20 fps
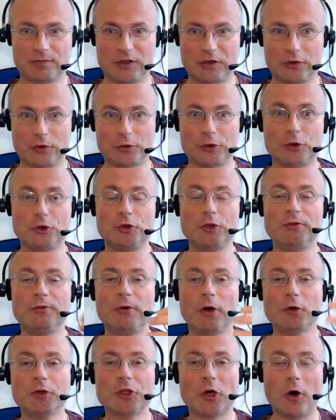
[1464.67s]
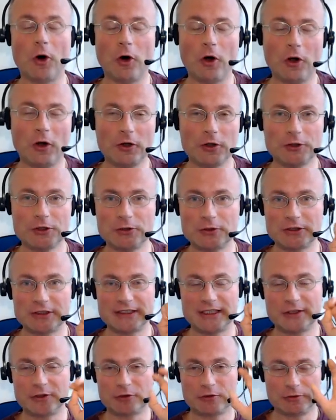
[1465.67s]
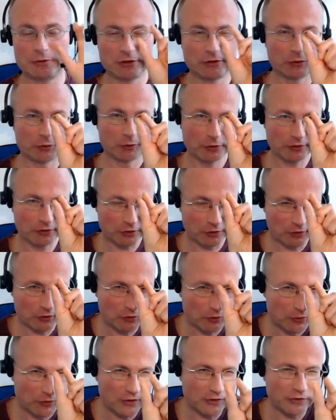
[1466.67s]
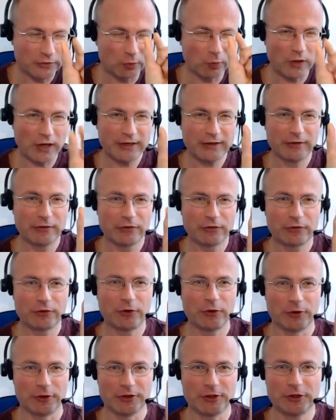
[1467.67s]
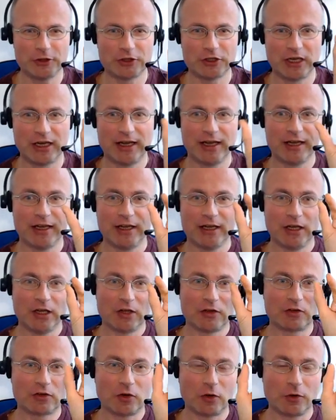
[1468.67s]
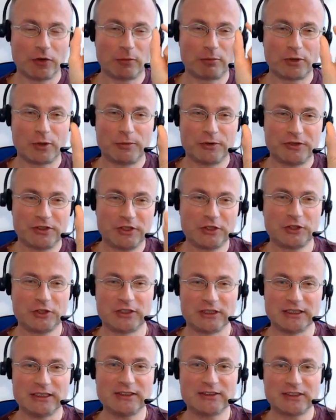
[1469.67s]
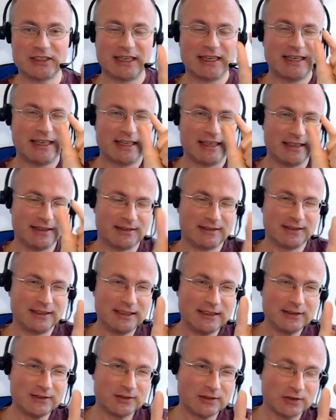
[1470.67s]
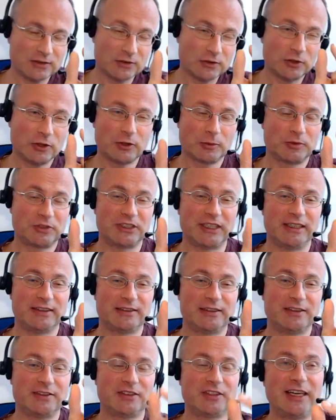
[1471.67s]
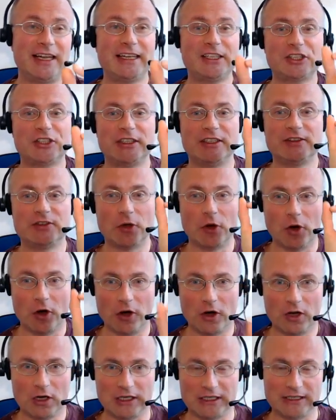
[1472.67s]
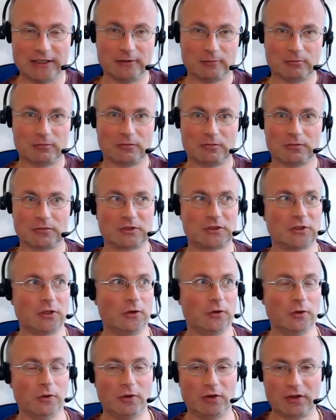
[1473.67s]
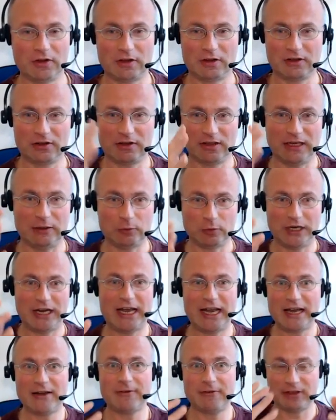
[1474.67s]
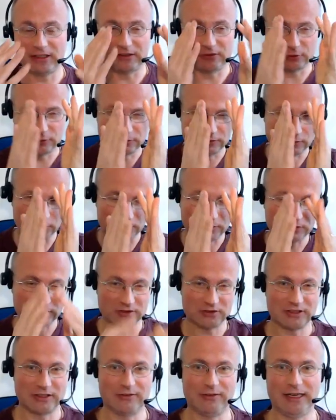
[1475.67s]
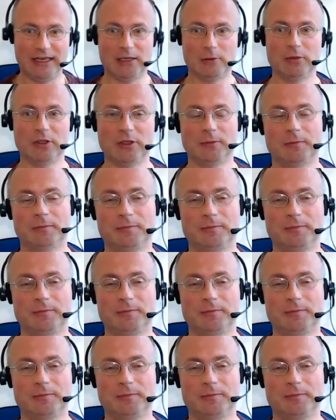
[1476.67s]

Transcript: So you devote all your attentional resources to this one search. So the proposition is, in these circumstances, selection is early, so that we have these resources available.